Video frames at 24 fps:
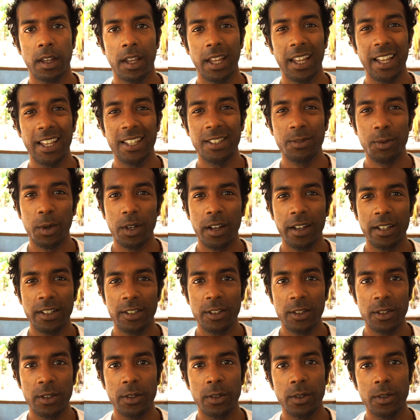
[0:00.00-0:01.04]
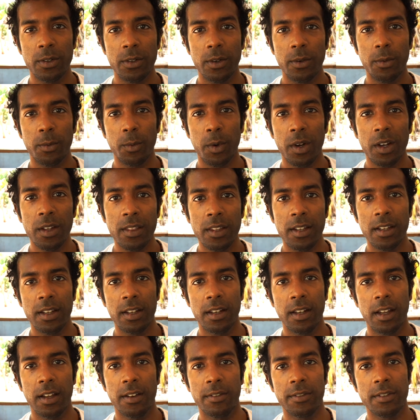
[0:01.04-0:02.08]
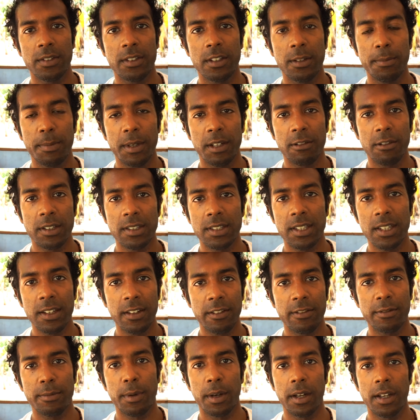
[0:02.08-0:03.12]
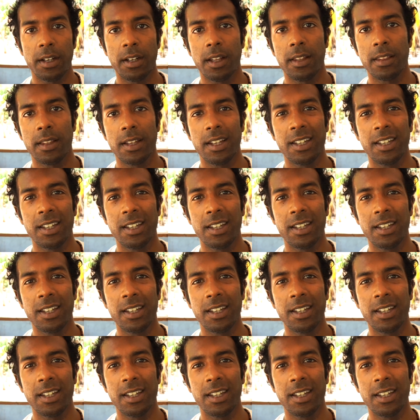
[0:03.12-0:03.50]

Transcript: Is what I do worthy enough to be received by another?